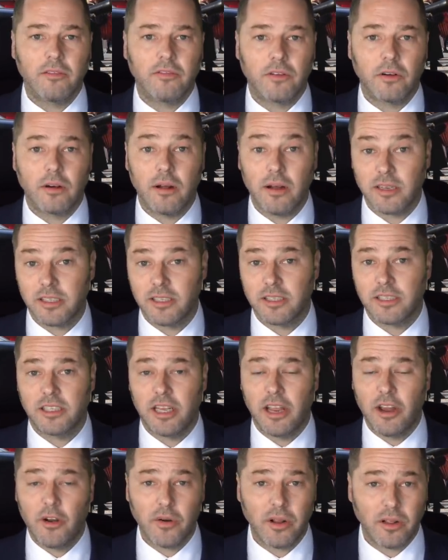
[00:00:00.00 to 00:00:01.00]
for a
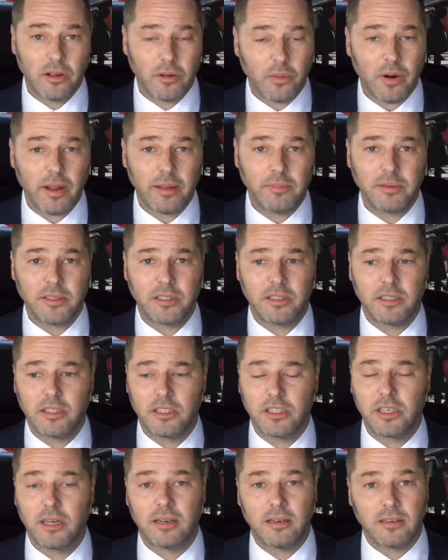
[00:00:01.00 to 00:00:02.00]
serial rapist in
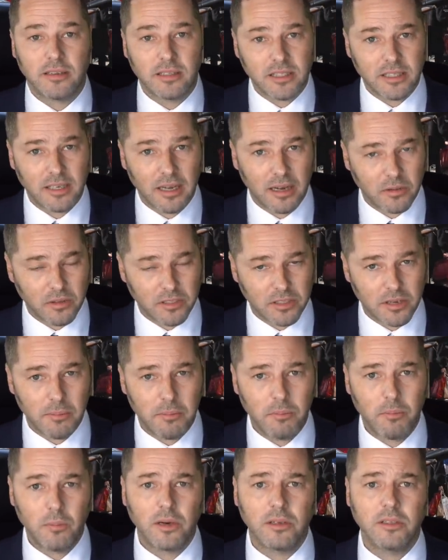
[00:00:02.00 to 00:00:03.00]
China, this guy was a
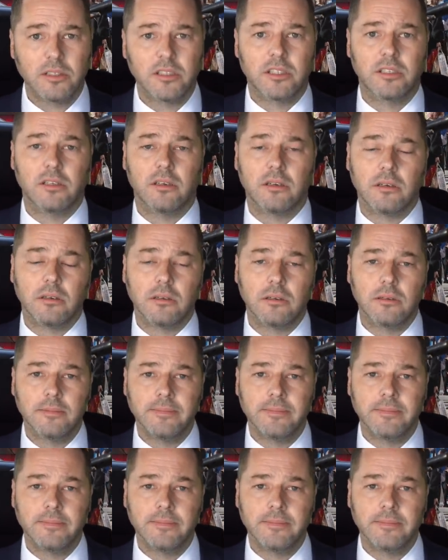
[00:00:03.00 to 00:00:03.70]
monster,